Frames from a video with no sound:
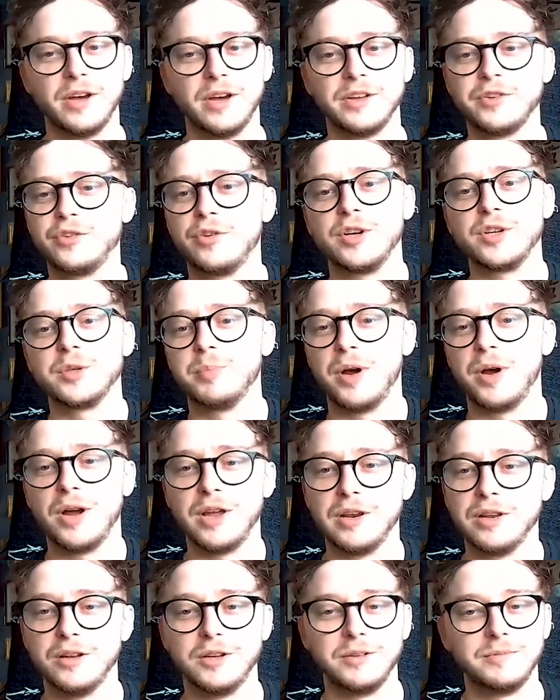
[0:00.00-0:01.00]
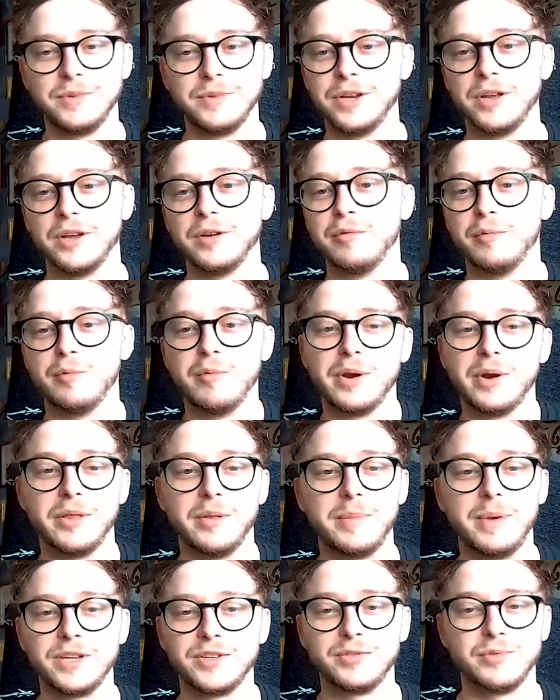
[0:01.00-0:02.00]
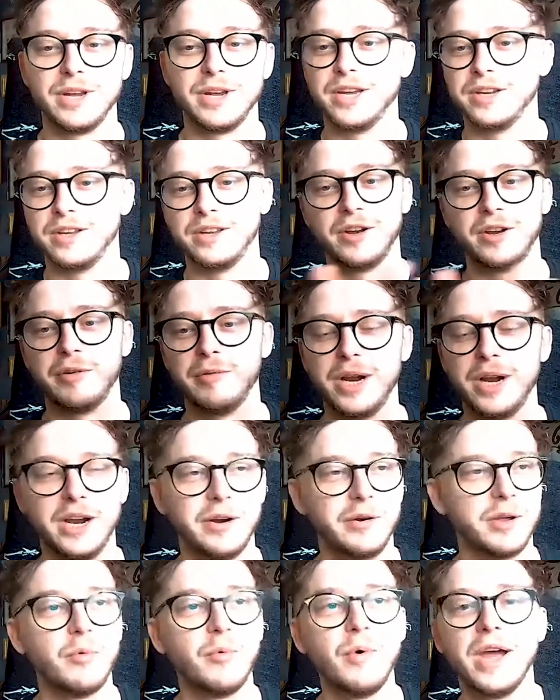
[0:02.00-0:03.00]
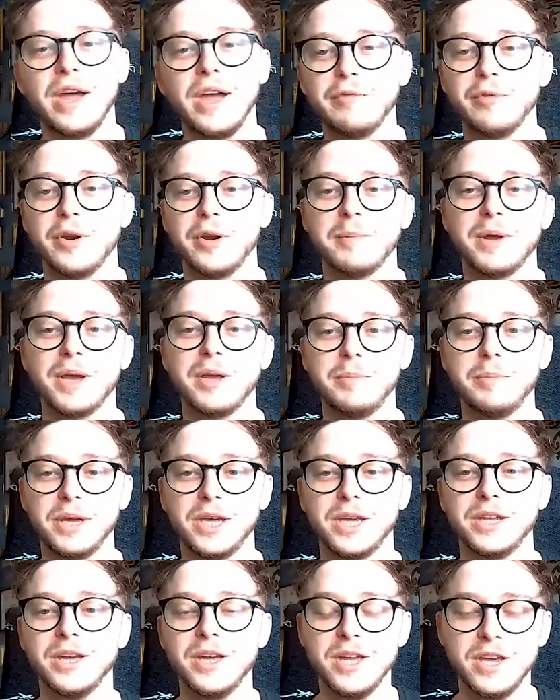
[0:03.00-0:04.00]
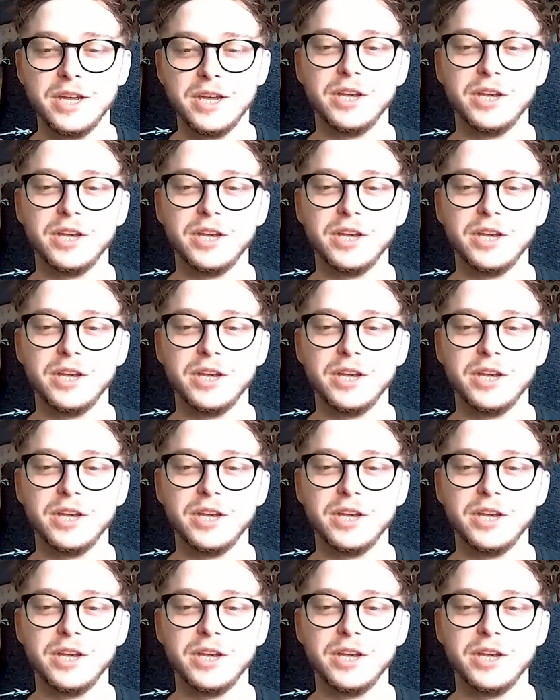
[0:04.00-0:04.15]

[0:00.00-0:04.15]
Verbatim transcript: a Trustpilot you know one of the best rated in our area whatever it may be